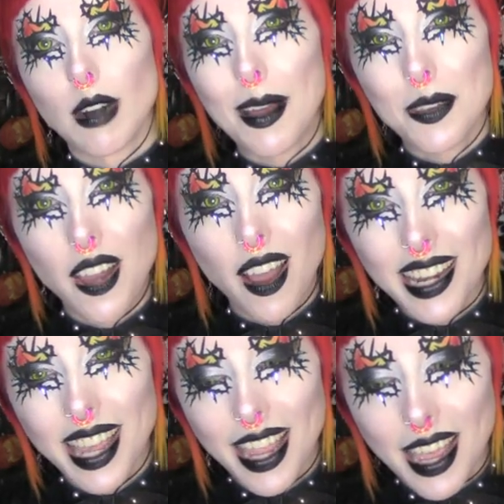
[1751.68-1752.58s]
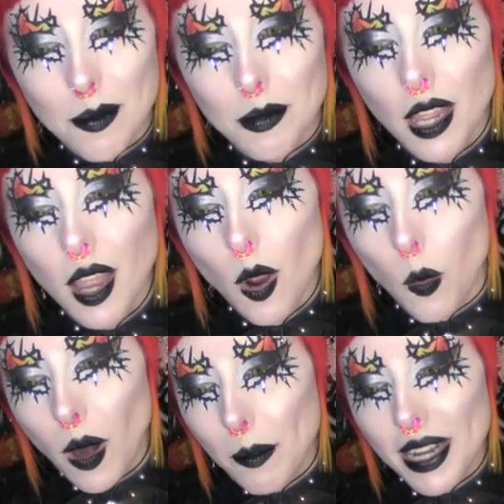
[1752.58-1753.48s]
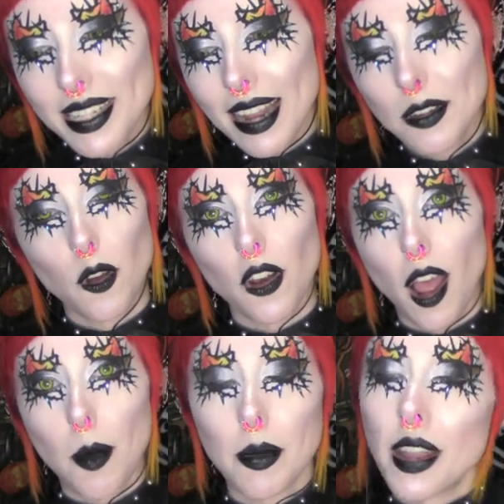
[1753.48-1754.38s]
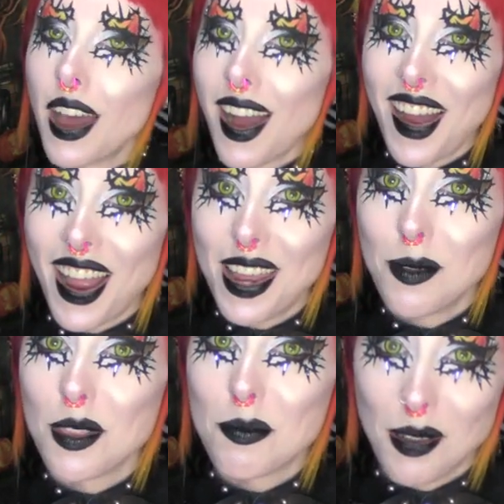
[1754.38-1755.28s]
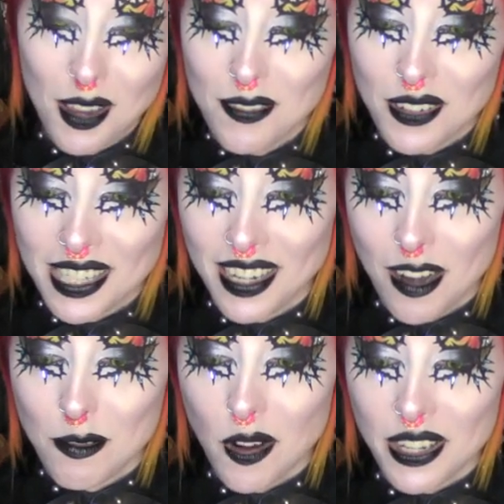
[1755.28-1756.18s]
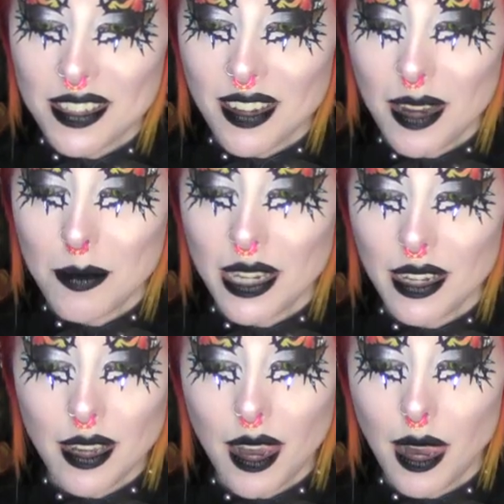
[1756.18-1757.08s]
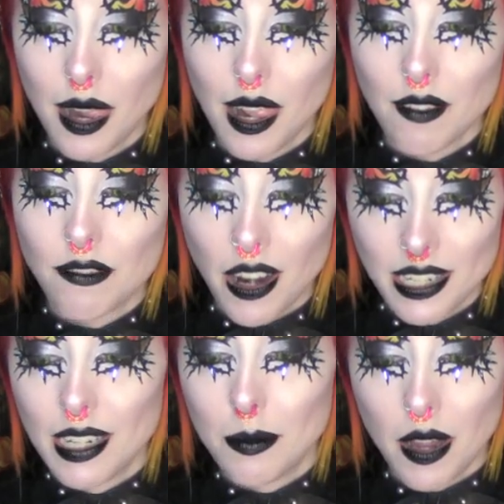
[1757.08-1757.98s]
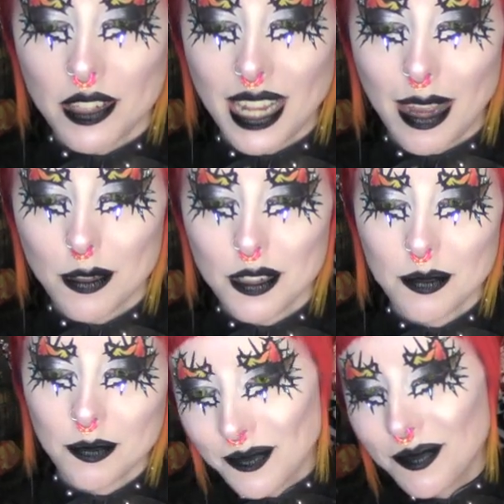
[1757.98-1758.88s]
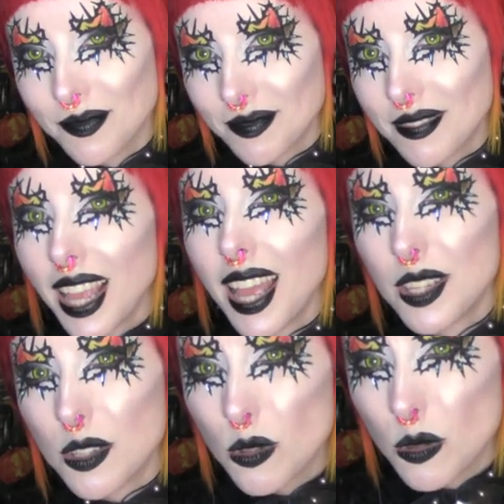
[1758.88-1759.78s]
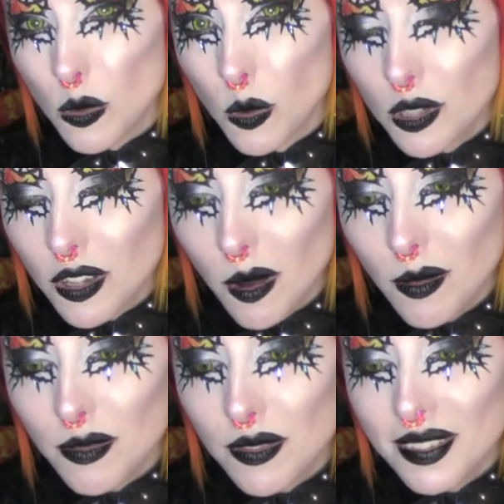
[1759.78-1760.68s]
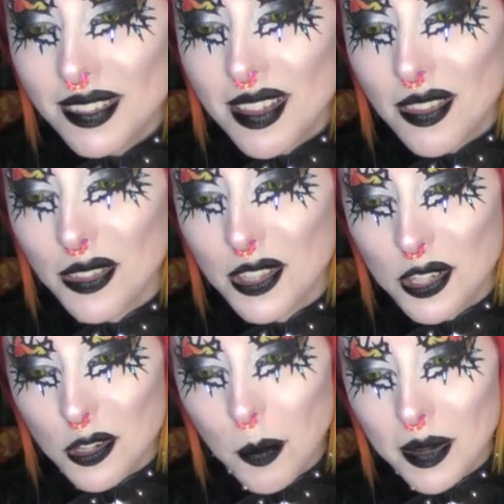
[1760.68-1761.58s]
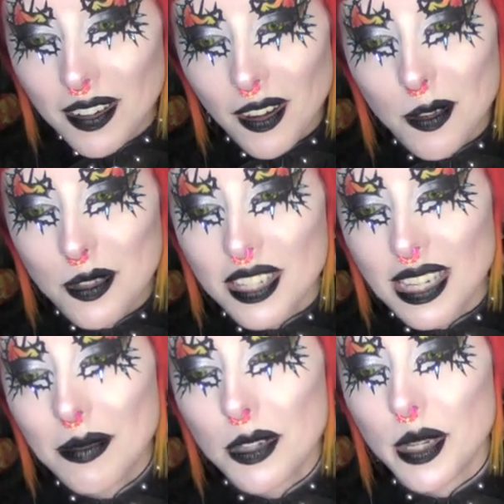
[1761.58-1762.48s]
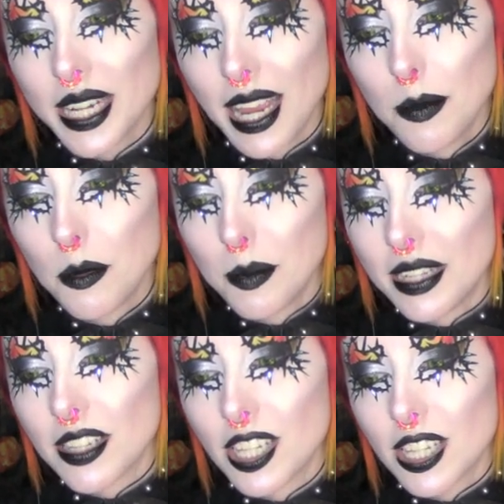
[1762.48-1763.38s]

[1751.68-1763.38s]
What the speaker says: around 9 a.m. when my dad got up and I, with perfectly ironic timing, finally passed out. Sort of. The Zopiclone seemed to enable me to